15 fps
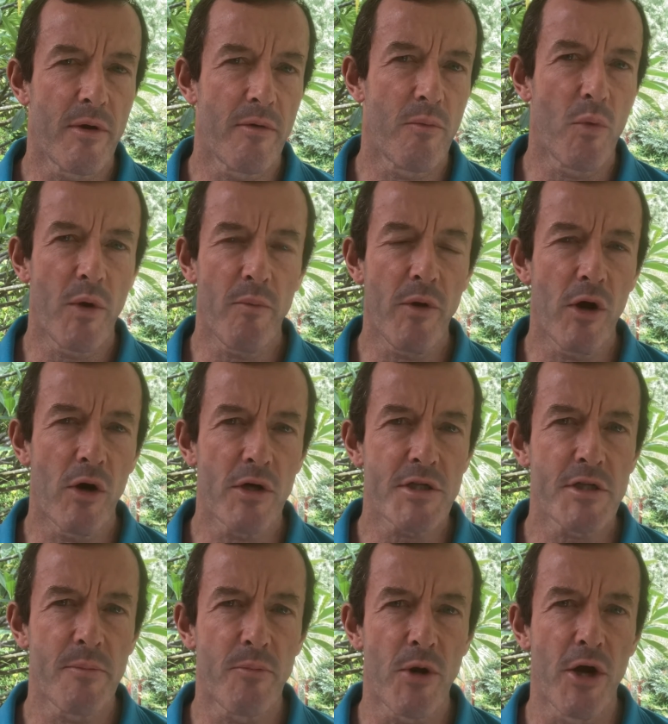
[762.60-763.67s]
when we asked
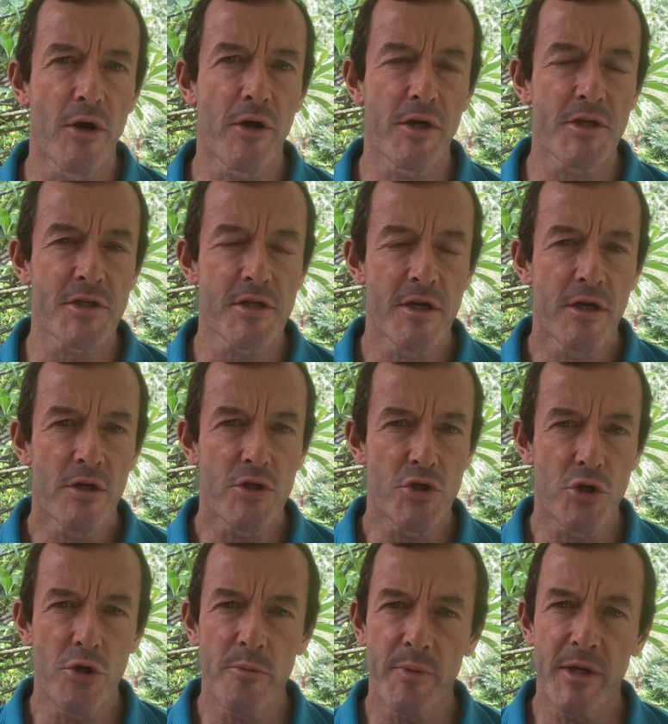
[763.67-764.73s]
the brokers, do
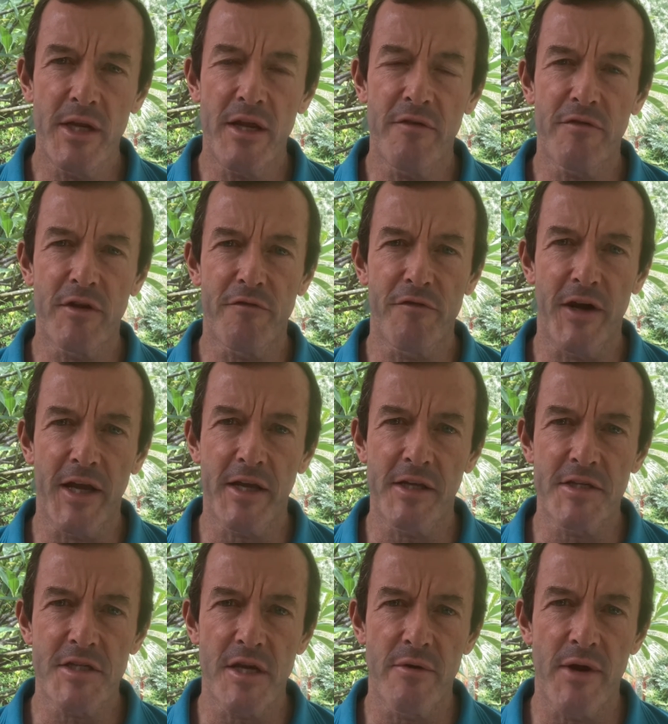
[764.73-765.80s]
you believe that
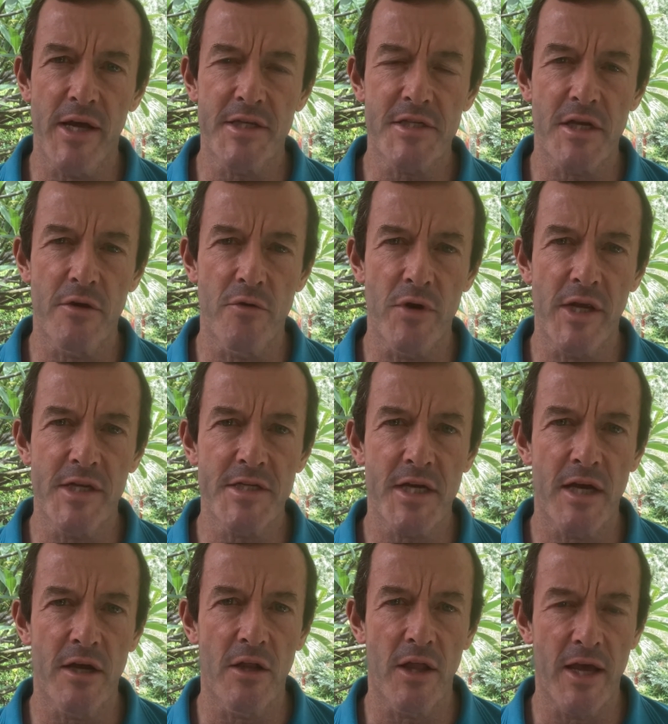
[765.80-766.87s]
vacancy rates in
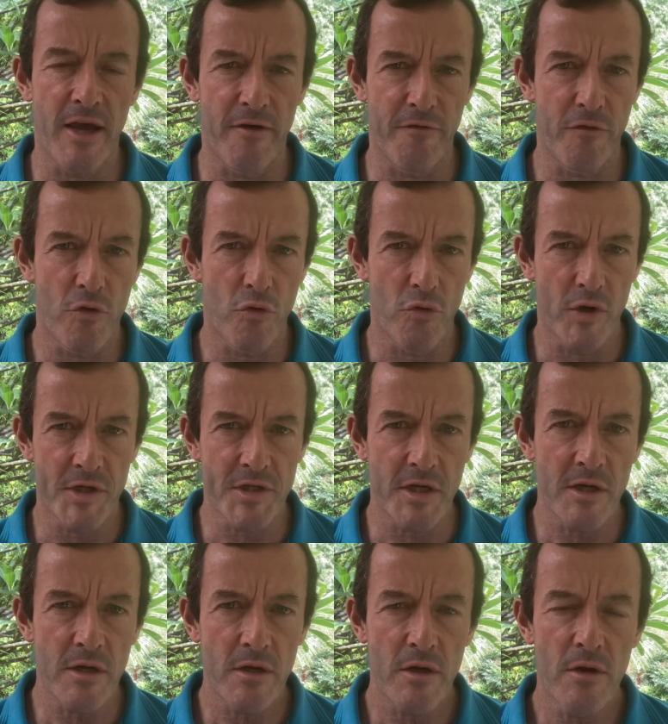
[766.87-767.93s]
retail have
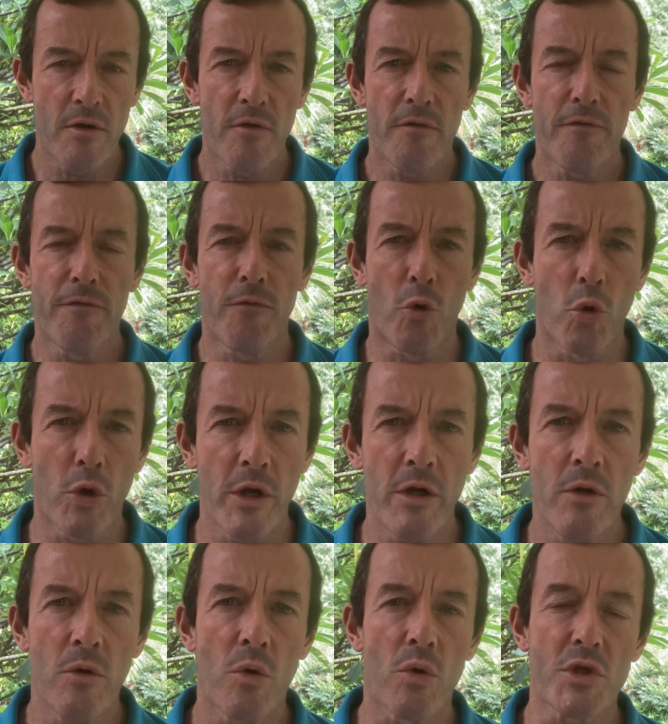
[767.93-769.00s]
risen,
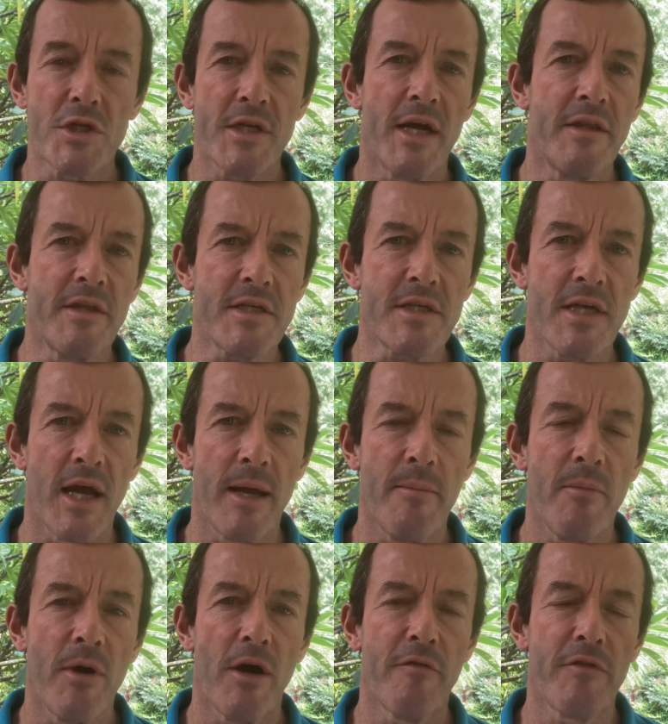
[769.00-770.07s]
fallen, or stayed the
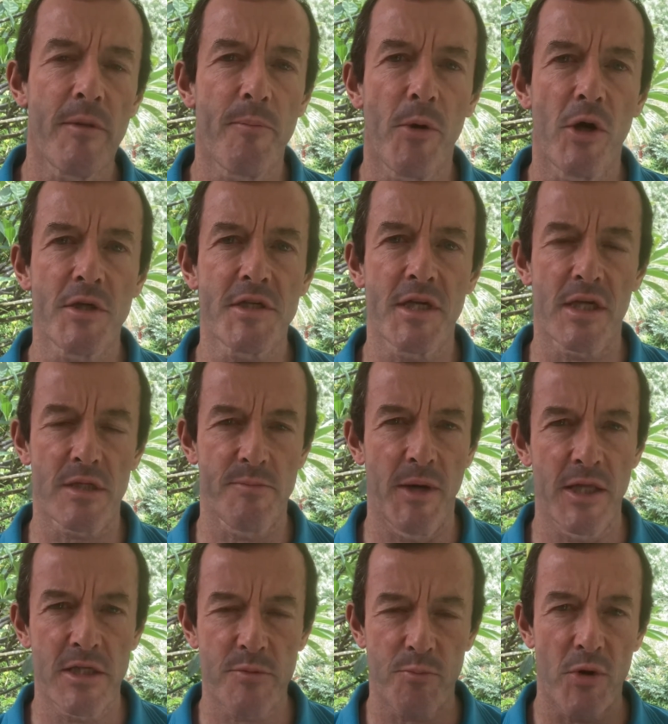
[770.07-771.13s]
same over the past 6
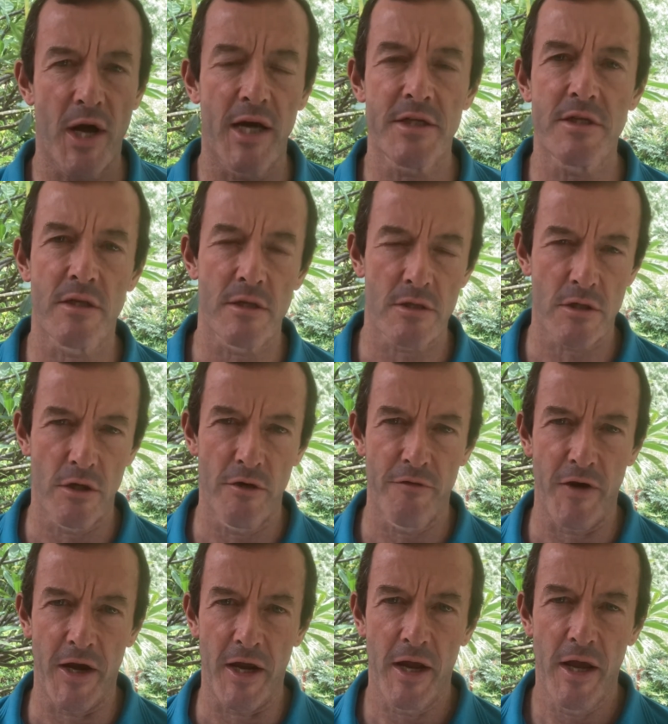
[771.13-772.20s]
months prior to the survey?